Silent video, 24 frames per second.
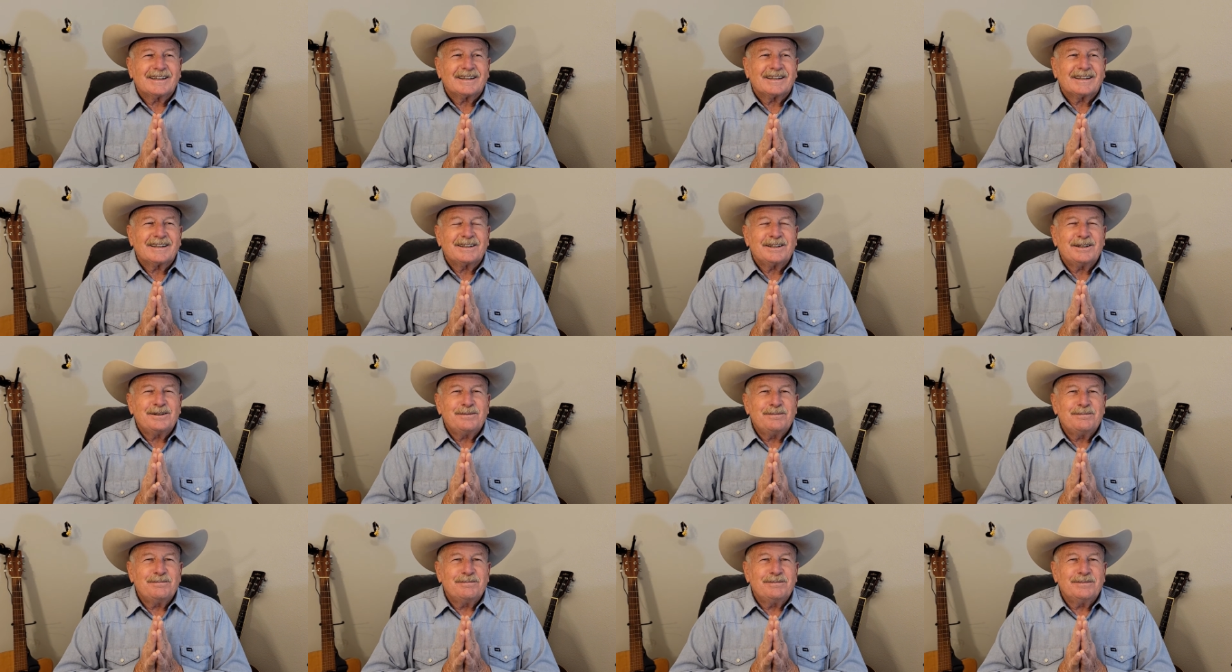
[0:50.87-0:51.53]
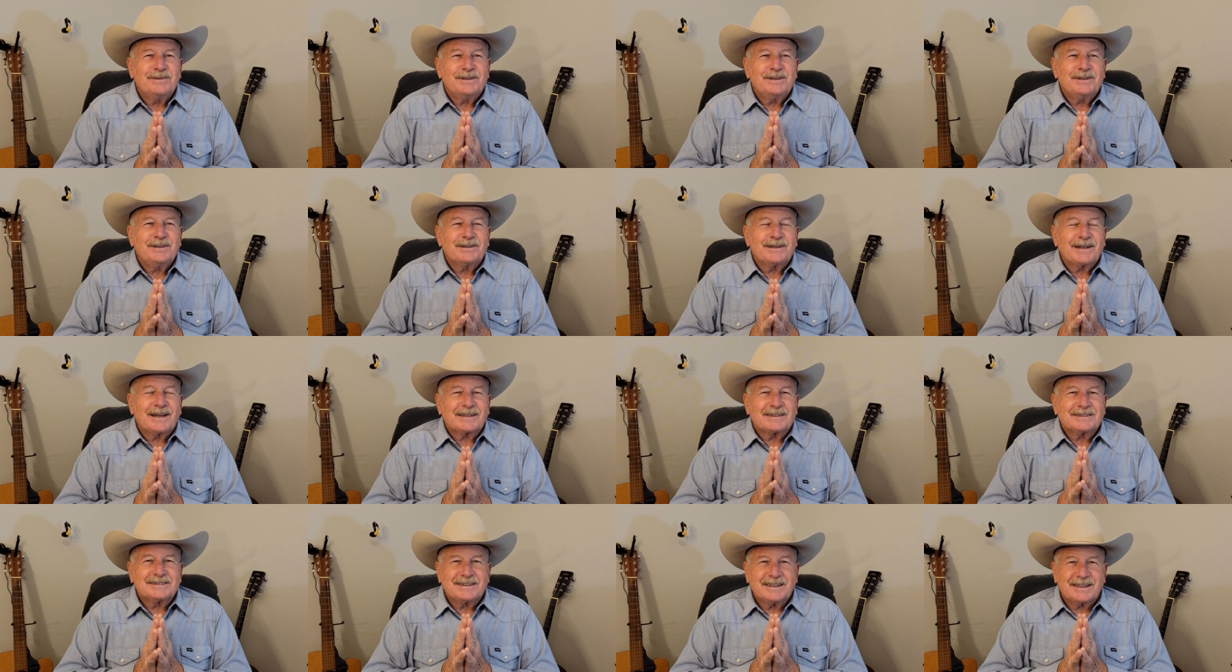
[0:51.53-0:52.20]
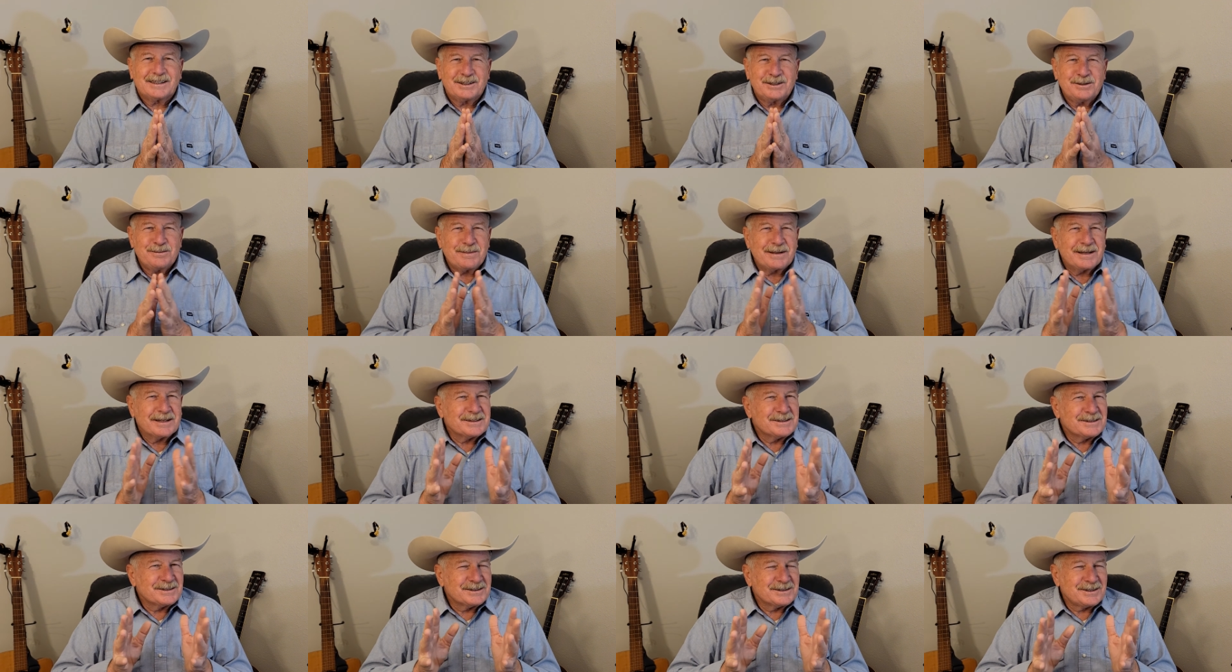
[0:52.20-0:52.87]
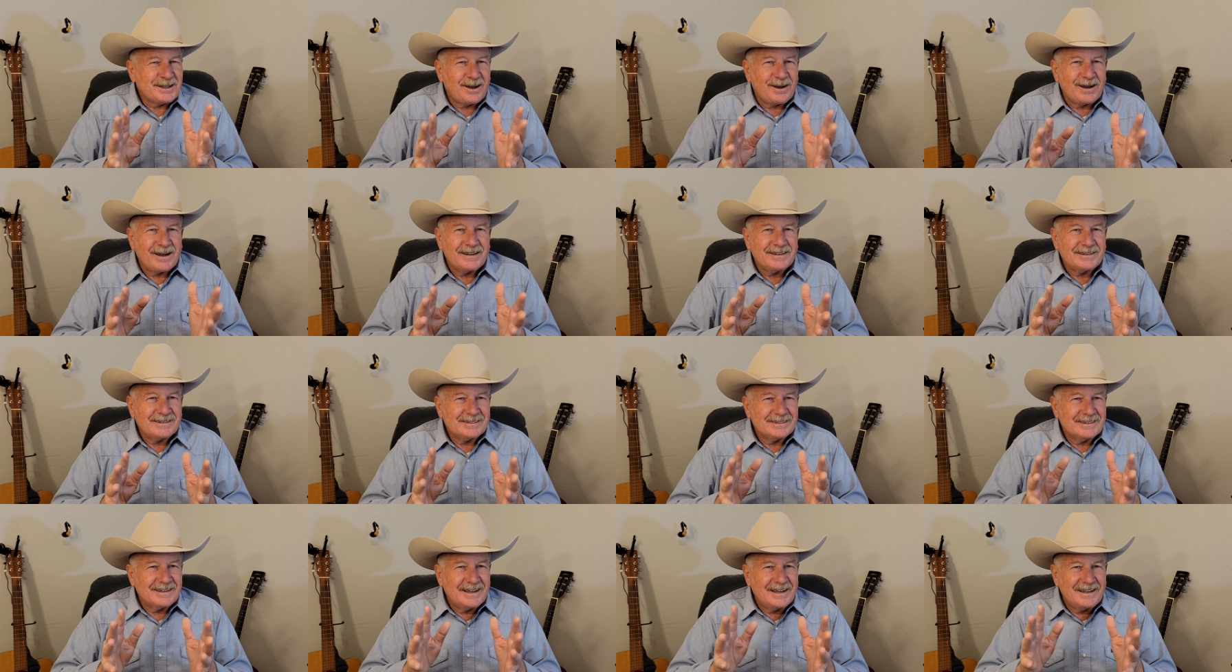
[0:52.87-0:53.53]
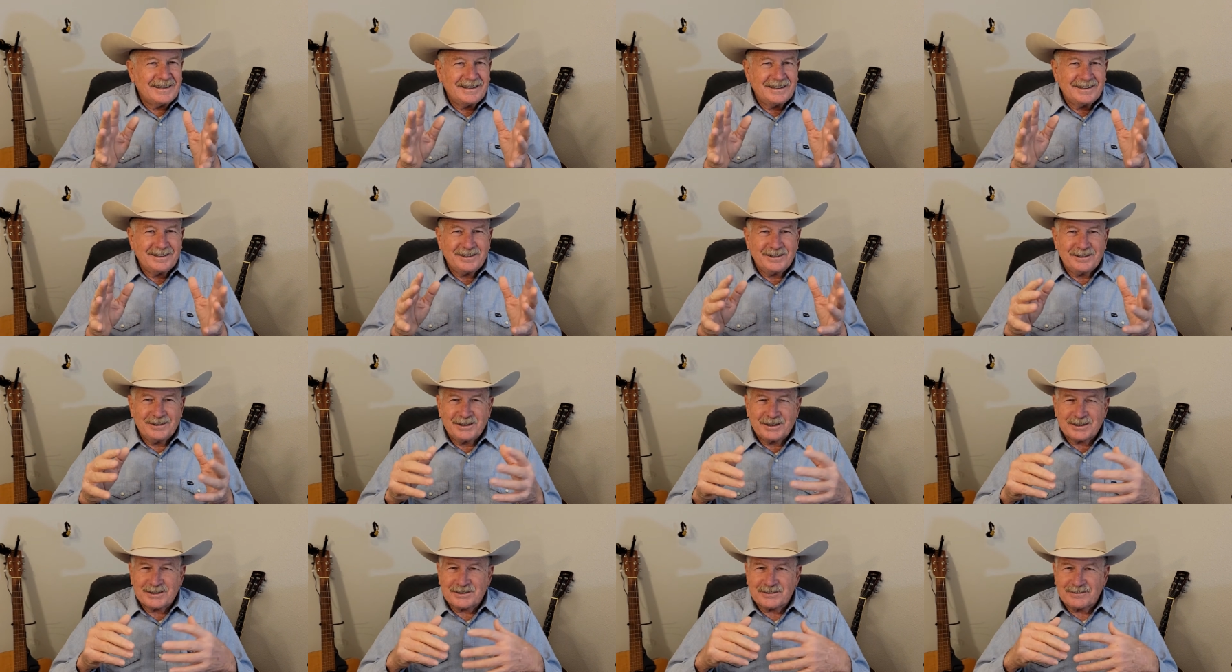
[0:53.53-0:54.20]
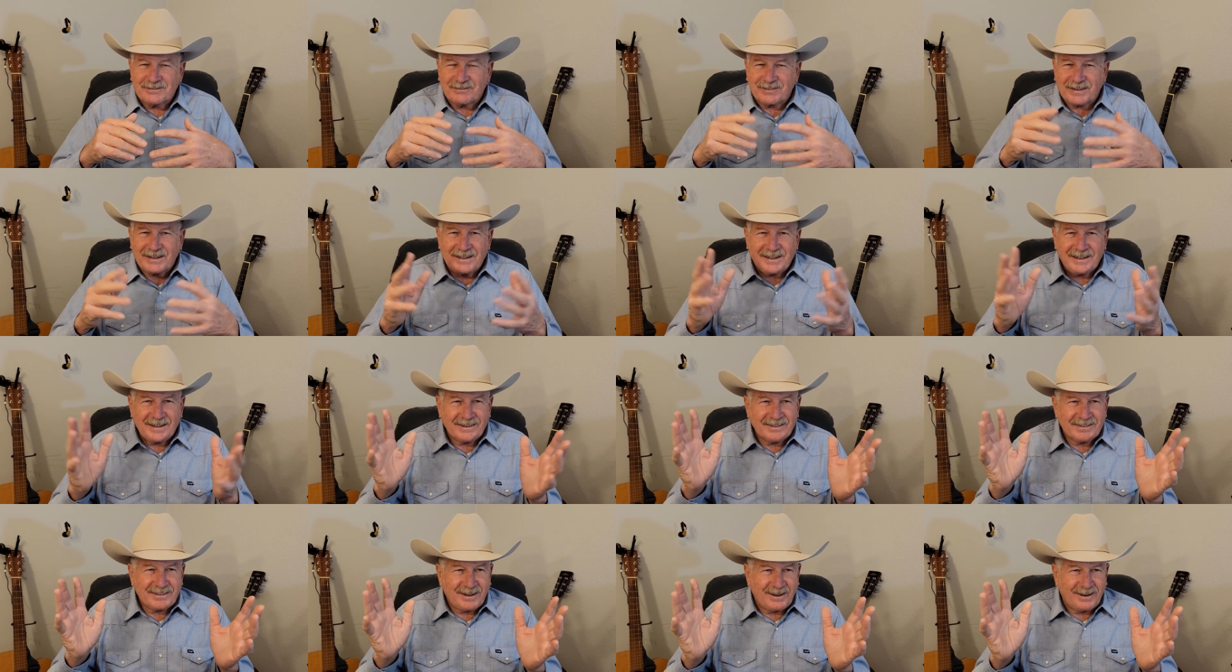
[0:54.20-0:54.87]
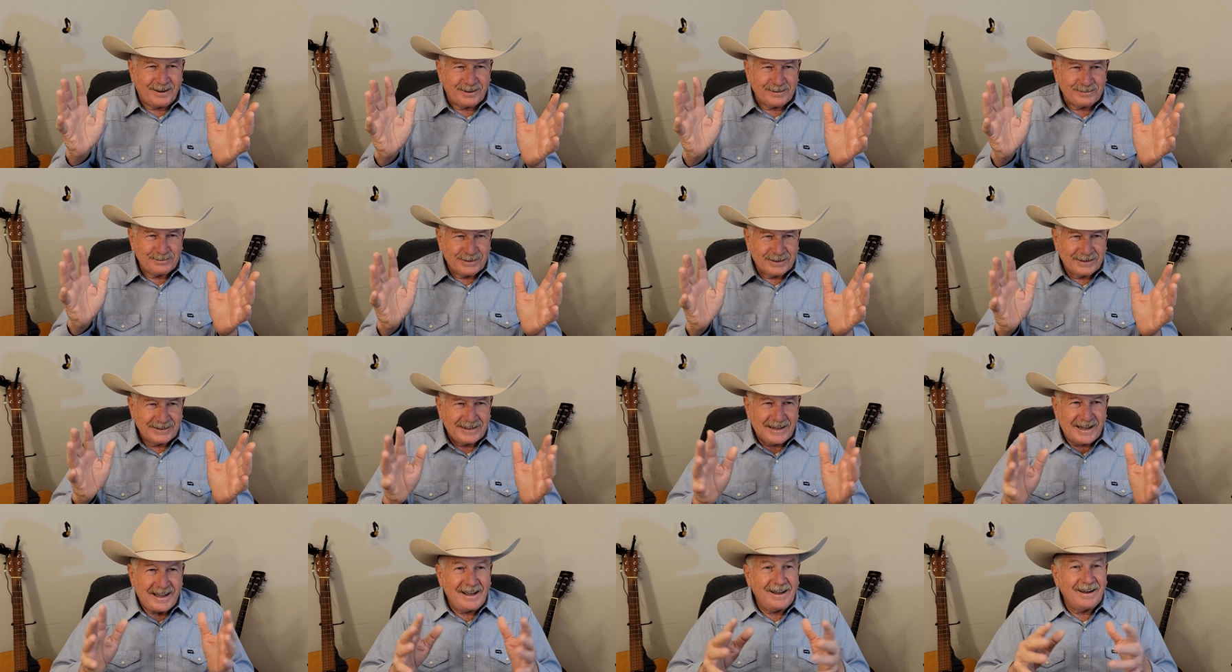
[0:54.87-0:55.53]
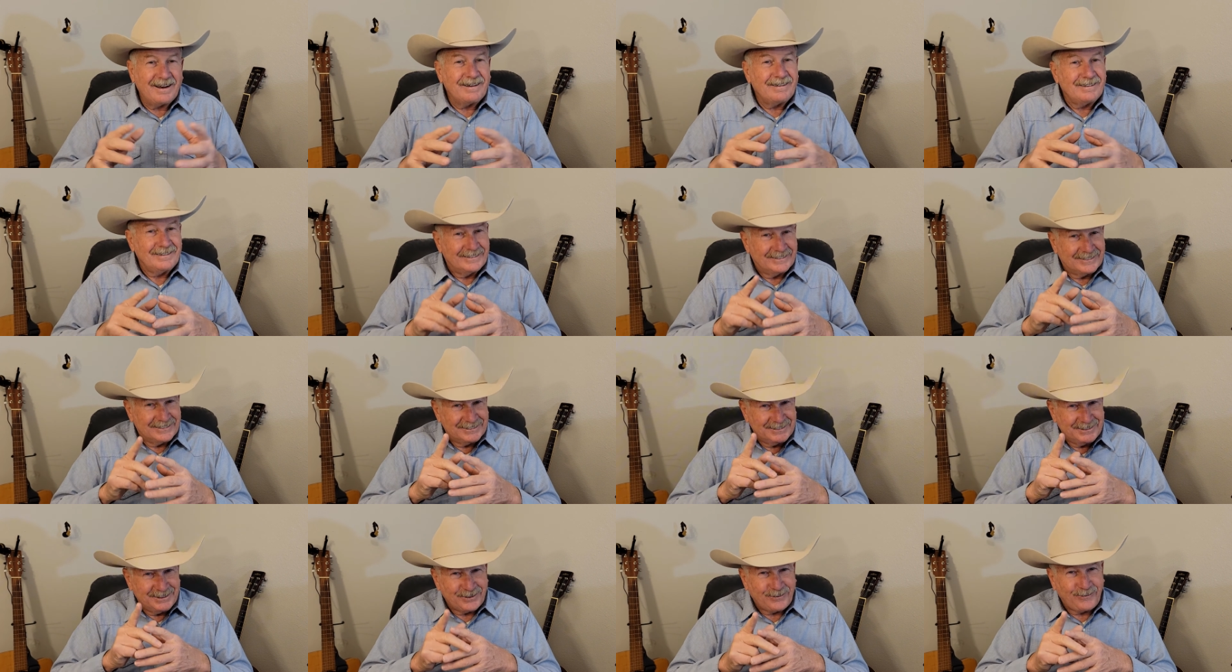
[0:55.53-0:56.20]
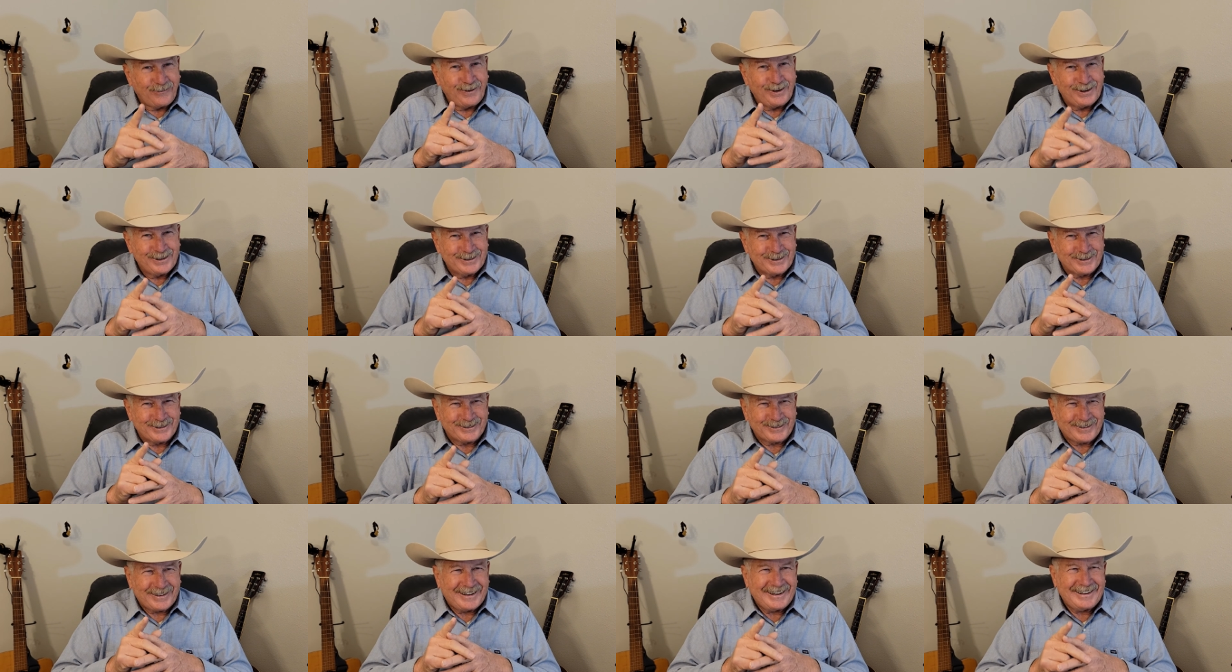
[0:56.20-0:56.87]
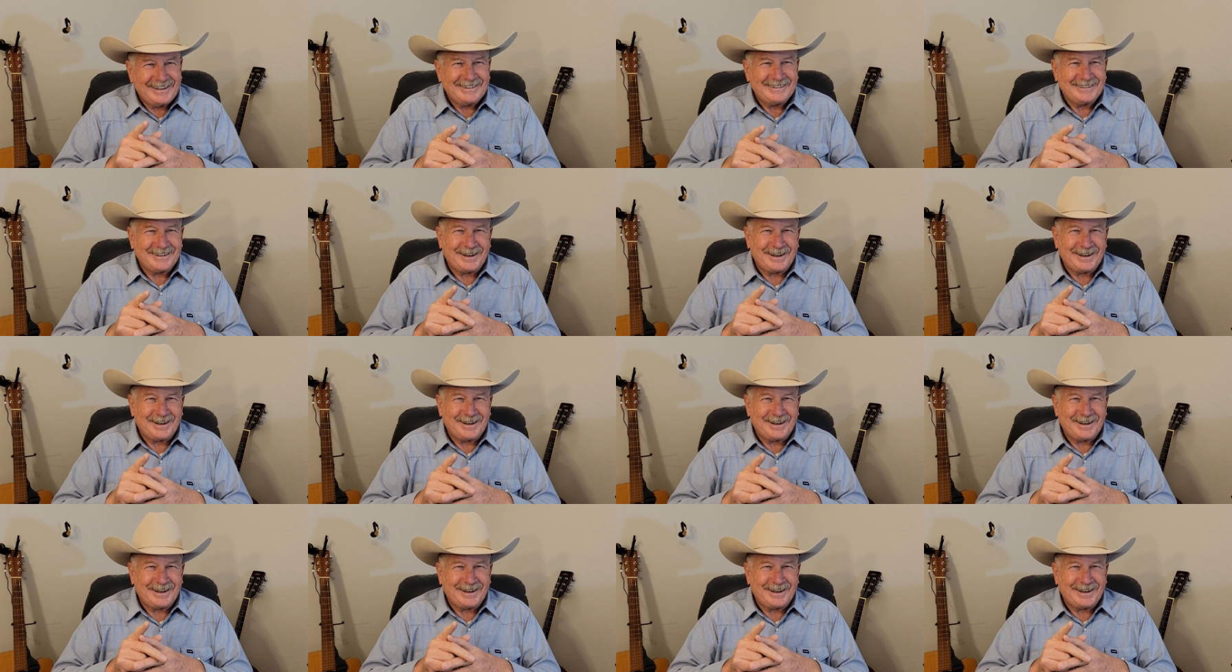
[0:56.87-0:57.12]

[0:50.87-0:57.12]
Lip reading: you like I said, you may have saw it and then you just fleeting thought. But now you're wondering, right?